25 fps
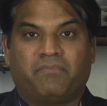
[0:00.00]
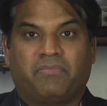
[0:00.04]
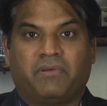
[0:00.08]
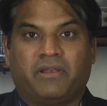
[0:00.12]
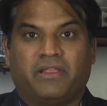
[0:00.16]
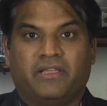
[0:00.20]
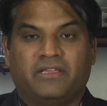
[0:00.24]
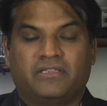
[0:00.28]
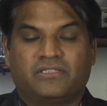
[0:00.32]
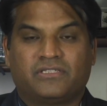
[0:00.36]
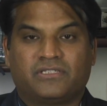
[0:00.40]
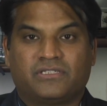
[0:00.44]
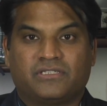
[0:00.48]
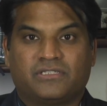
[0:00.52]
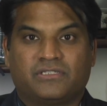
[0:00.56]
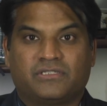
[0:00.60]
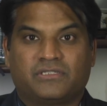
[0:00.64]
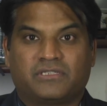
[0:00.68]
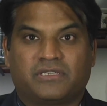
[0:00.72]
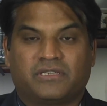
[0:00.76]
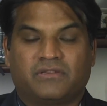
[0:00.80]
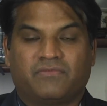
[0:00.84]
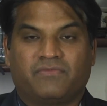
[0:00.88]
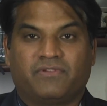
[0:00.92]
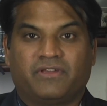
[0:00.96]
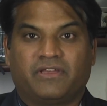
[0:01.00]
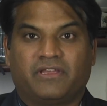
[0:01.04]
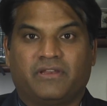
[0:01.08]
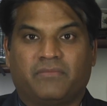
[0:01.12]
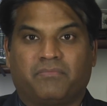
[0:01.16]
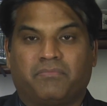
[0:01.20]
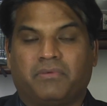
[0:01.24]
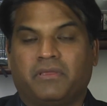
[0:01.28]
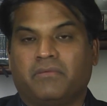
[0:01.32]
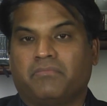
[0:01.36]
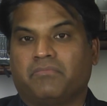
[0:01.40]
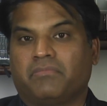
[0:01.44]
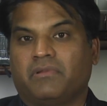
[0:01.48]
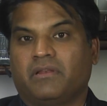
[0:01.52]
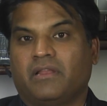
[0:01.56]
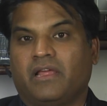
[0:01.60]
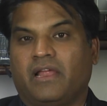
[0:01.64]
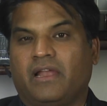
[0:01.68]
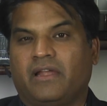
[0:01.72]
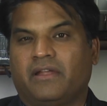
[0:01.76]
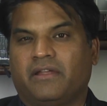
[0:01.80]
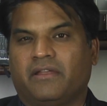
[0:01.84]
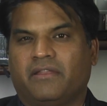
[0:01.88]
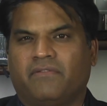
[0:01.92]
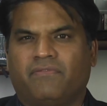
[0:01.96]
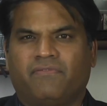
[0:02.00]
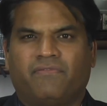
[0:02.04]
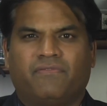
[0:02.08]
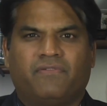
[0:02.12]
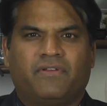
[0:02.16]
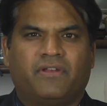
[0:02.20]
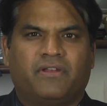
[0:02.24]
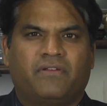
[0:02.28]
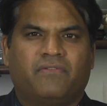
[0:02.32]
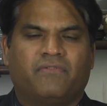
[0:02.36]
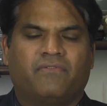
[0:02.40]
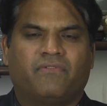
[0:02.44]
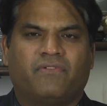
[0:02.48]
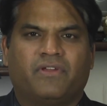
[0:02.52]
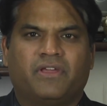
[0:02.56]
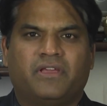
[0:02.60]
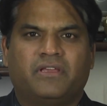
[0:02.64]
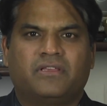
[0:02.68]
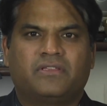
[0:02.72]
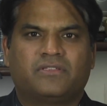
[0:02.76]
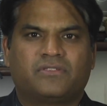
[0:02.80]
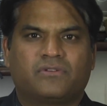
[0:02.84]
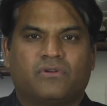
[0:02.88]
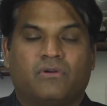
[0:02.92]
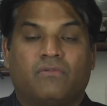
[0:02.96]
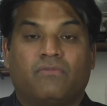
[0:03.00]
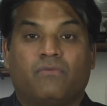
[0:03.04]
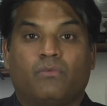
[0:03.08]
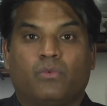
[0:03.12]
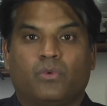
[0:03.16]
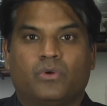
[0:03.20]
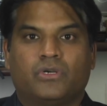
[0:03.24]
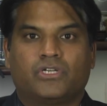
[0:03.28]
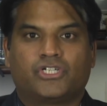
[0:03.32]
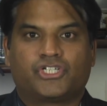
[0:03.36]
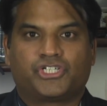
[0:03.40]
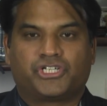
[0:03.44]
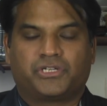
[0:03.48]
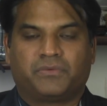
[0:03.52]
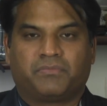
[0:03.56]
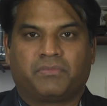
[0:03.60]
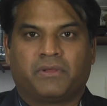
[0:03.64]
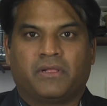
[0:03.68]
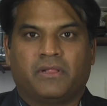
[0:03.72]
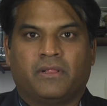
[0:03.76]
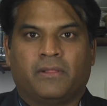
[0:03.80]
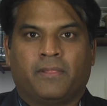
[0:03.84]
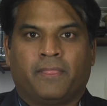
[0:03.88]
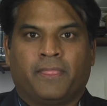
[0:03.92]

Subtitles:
places where people had different ways of worship.